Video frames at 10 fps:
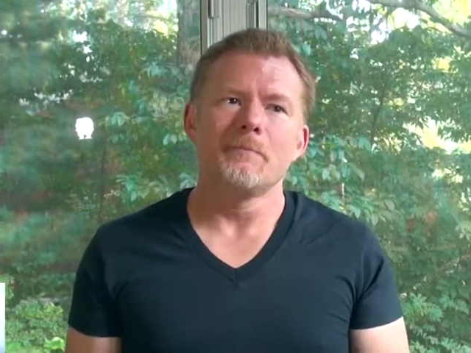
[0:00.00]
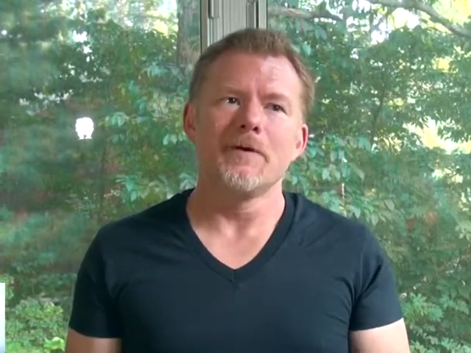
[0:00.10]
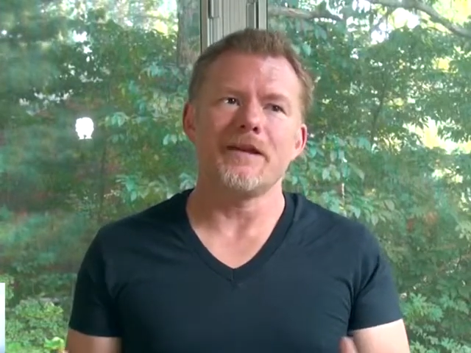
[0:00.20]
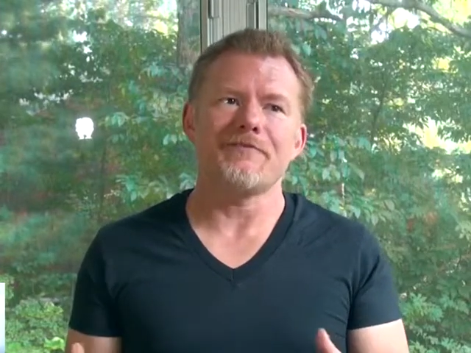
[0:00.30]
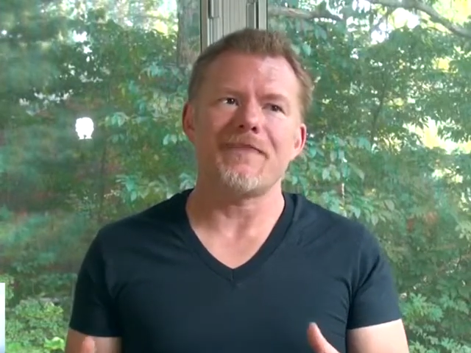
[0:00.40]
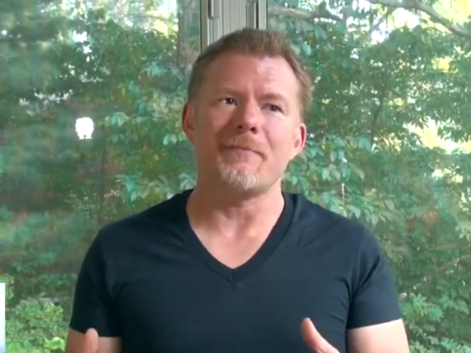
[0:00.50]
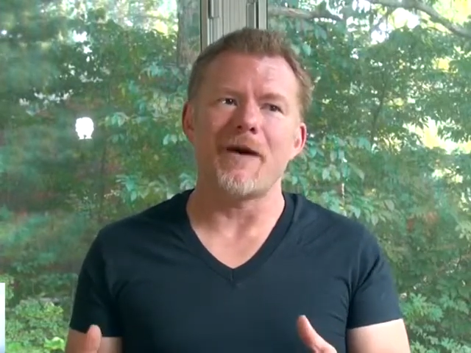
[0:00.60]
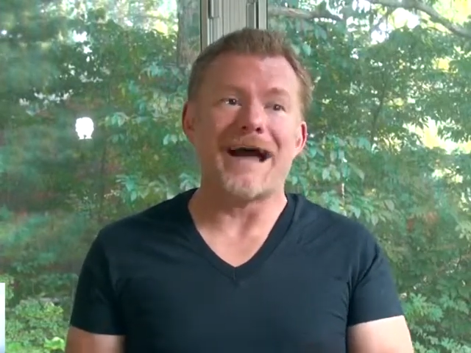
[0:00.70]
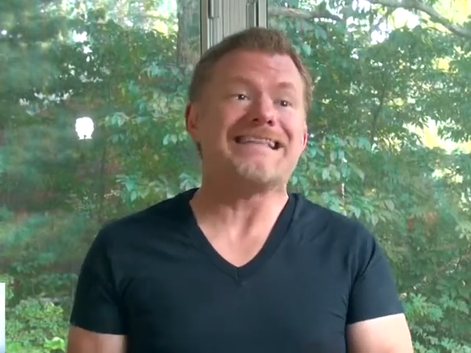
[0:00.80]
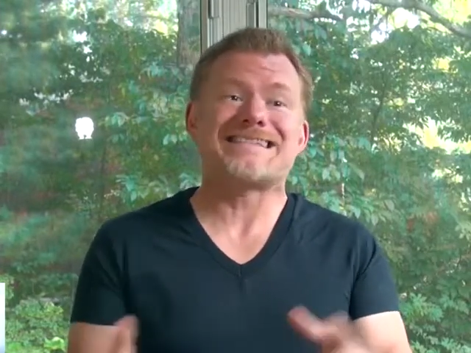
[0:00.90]
But if the
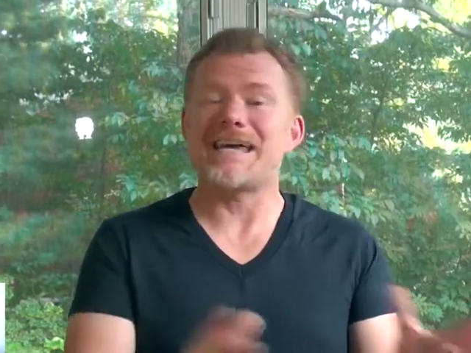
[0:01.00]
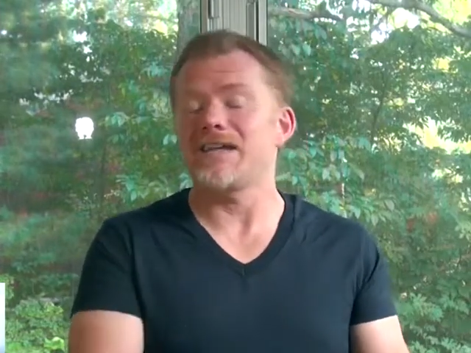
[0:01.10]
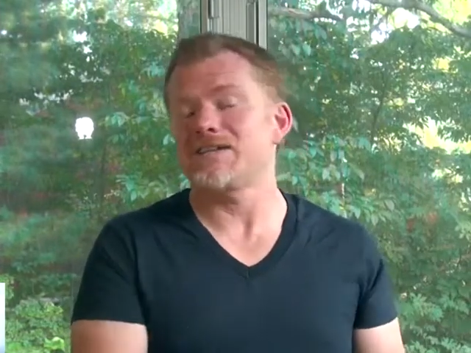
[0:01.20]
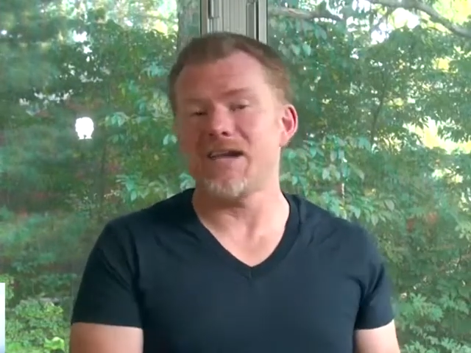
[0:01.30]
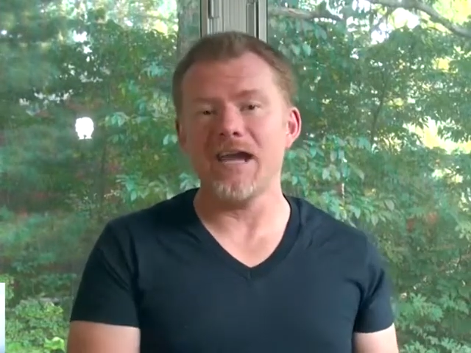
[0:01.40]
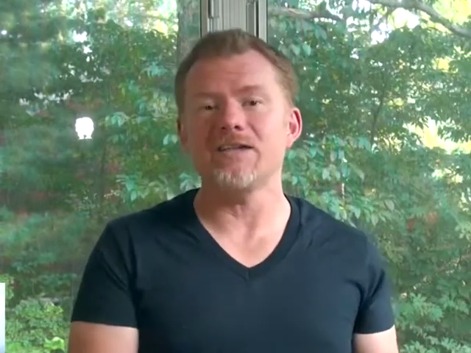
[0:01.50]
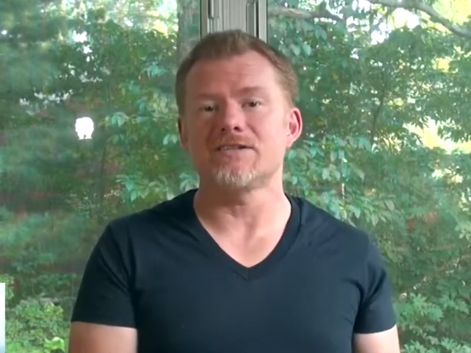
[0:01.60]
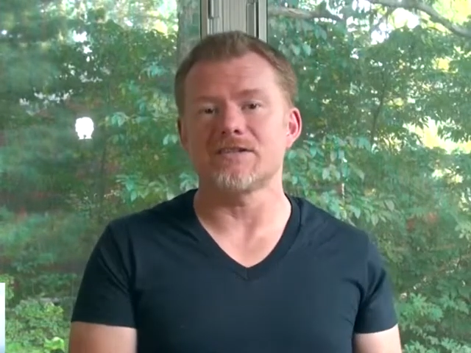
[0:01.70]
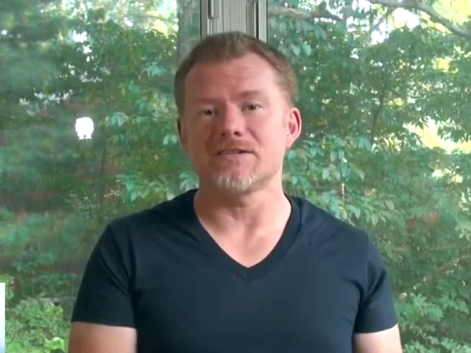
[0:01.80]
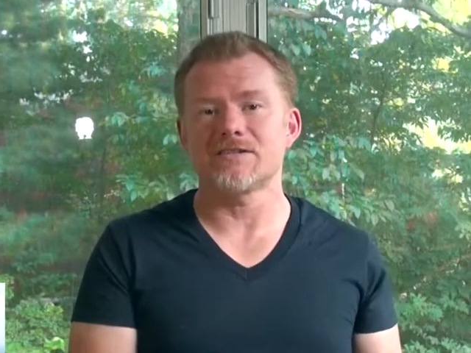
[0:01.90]
mindset
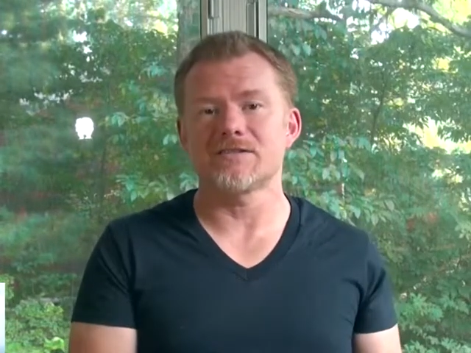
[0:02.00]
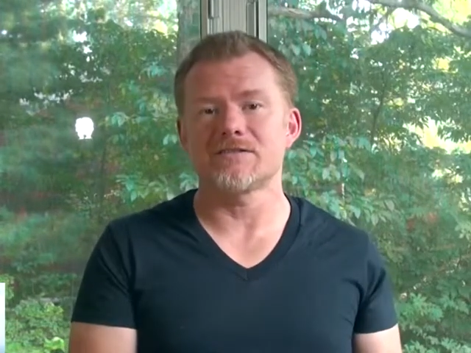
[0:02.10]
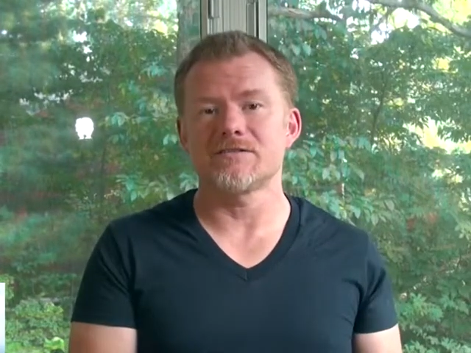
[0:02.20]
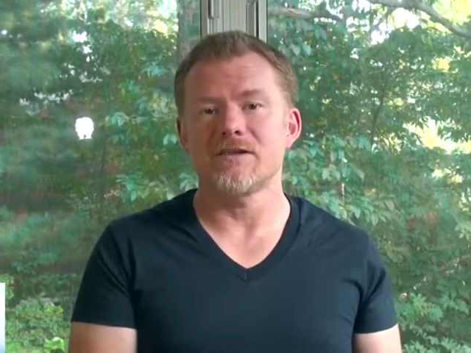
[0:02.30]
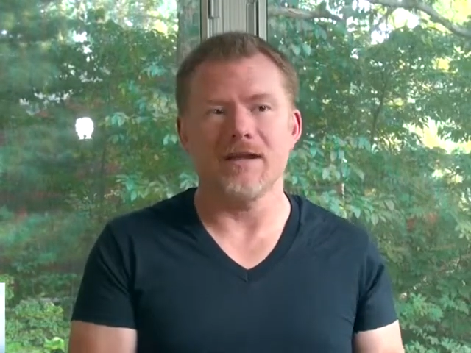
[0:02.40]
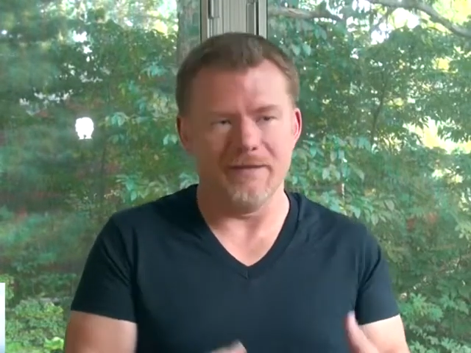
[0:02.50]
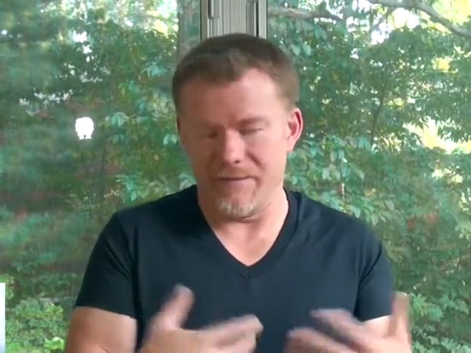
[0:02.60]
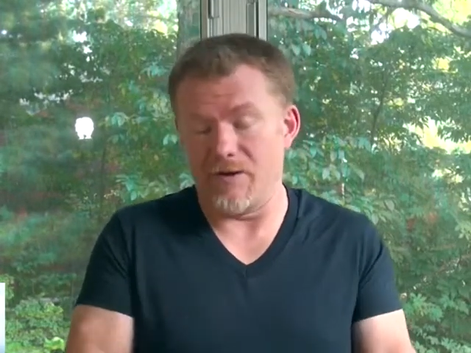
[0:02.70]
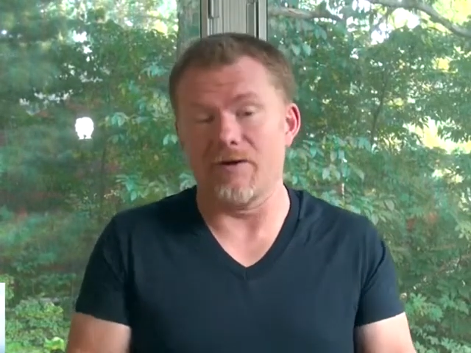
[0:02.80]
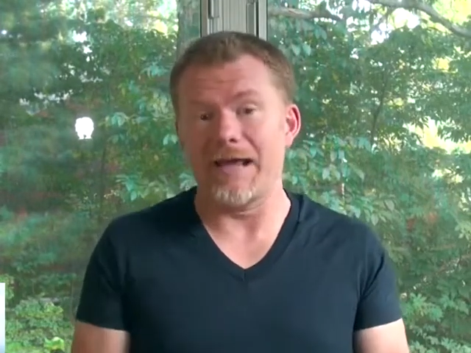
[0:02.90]
changes, and
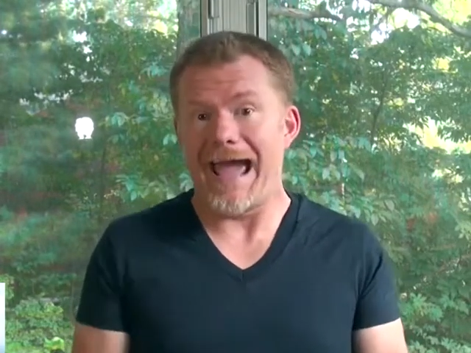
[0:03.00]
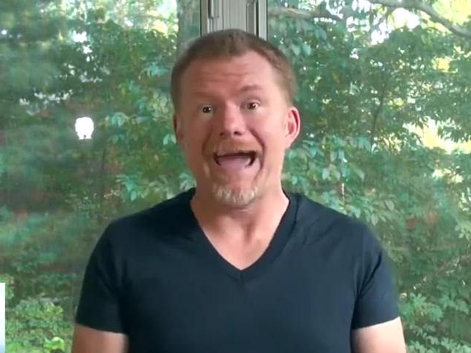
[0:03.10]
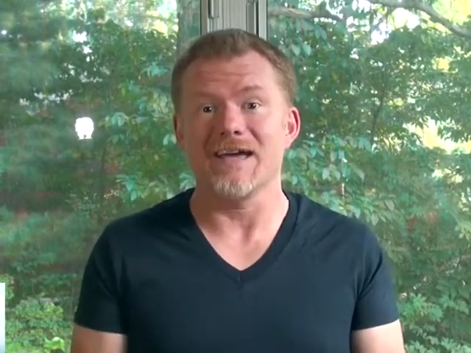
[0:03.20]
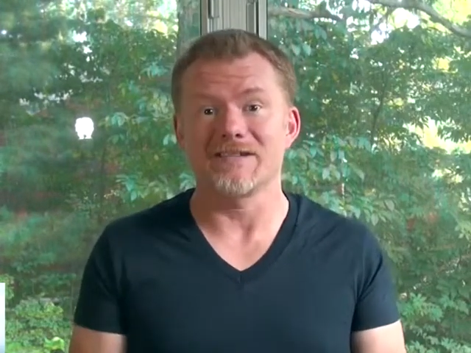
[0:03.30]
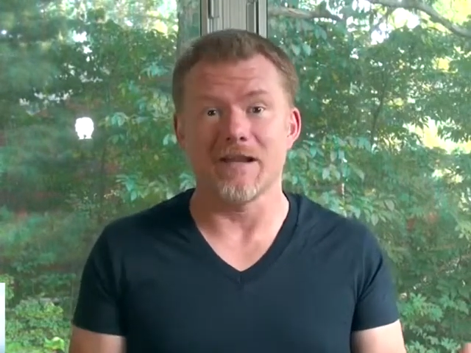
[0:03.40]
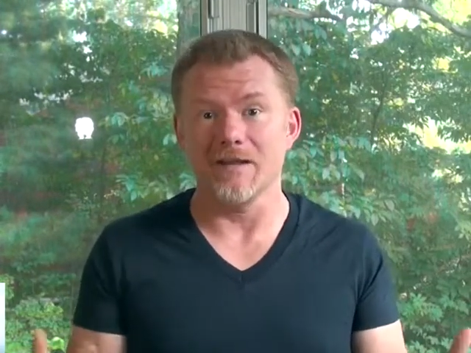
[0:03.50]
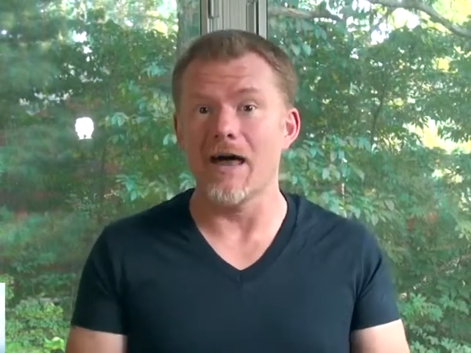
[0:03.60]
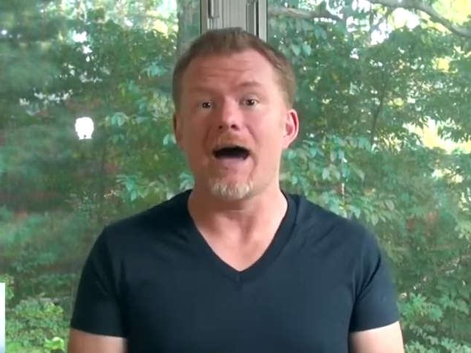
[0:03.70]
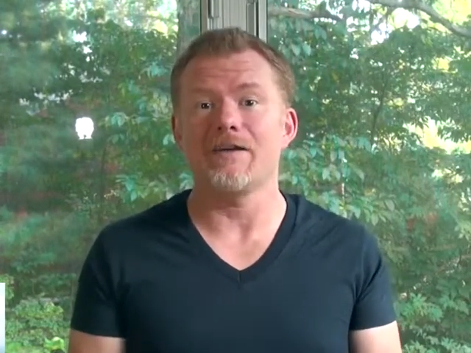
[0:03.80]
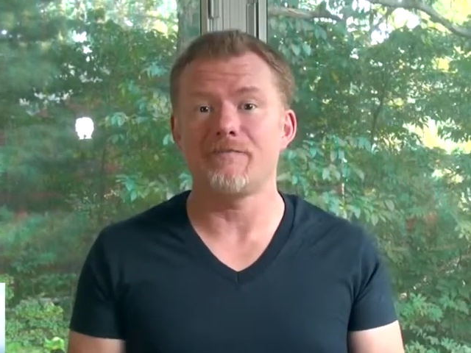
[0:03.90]
it already has in a
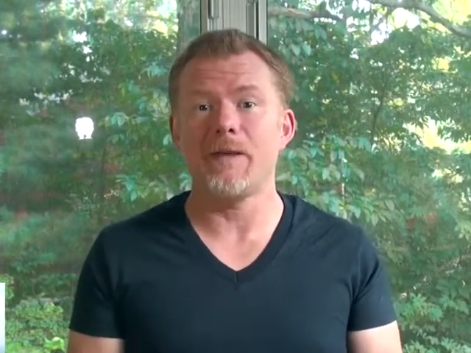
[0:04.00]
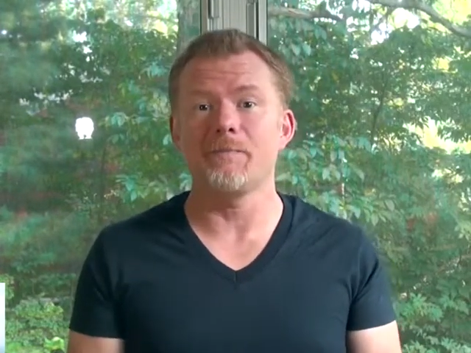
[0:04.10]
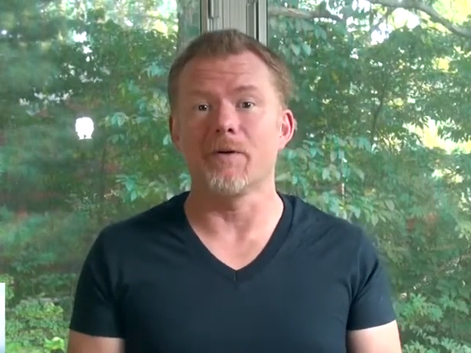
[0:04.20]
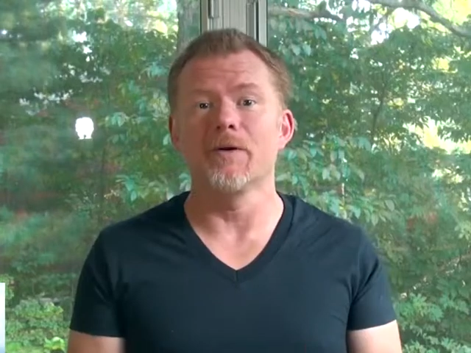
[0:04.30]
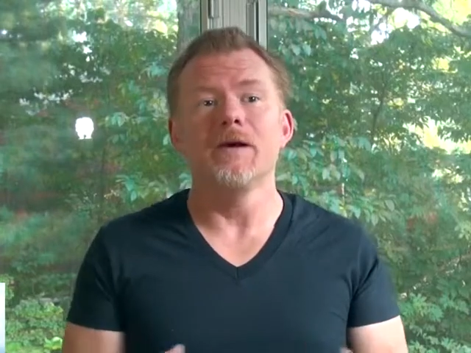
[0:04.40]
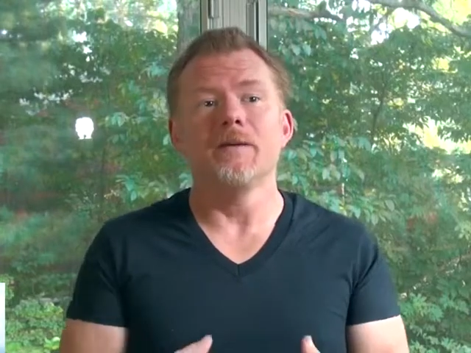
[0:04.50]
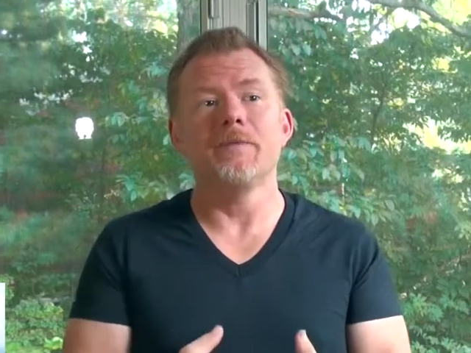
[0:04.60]
lot of people,